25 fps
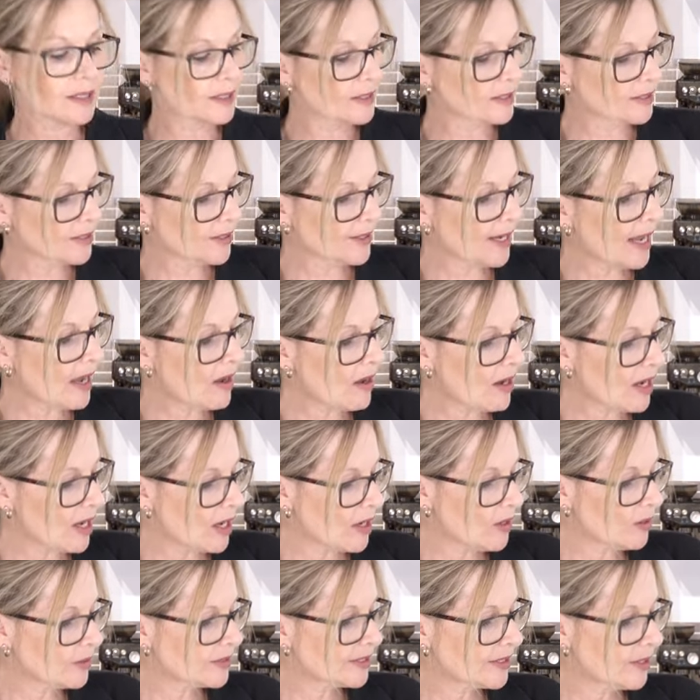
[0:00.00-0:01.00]
So now
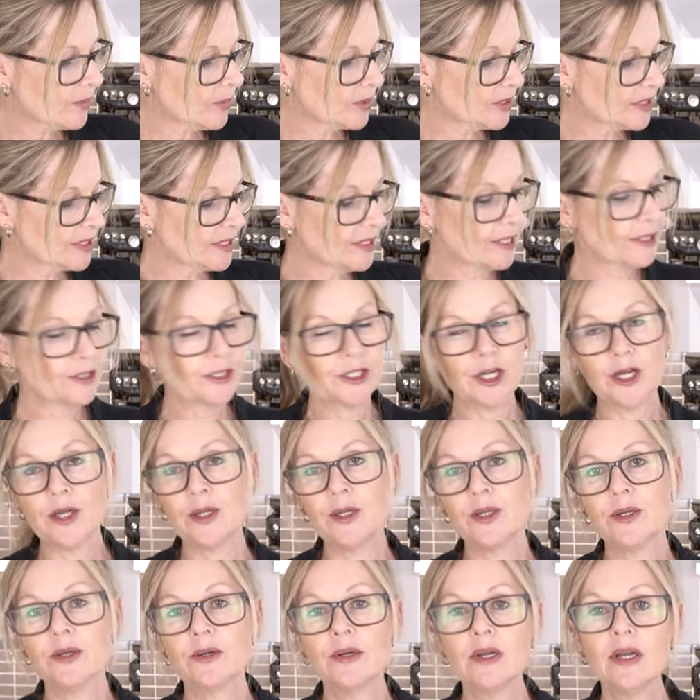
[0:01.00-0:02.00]
I also want to show
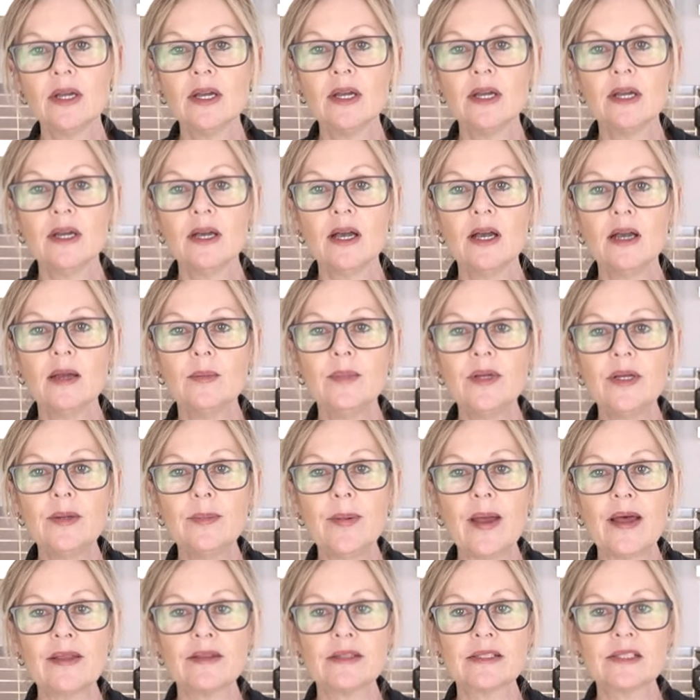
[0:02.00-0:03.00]
you a bit
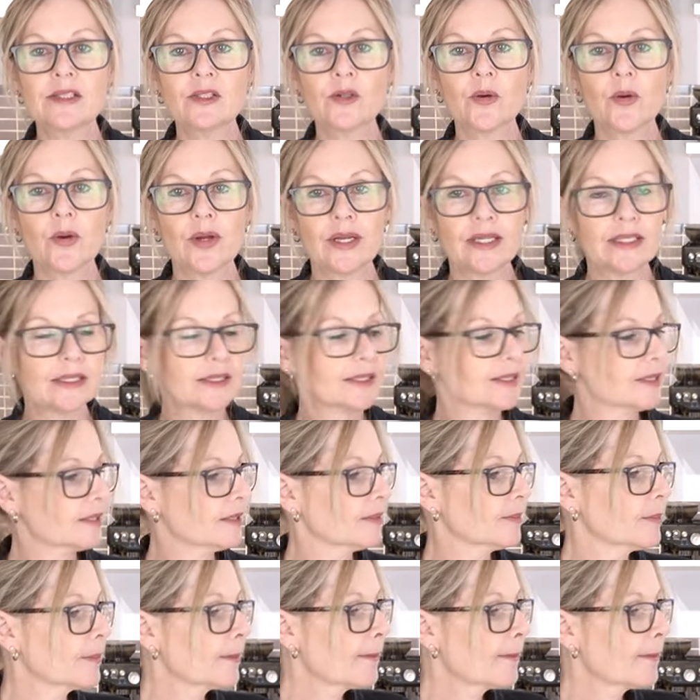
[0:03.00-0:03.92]
about the screens.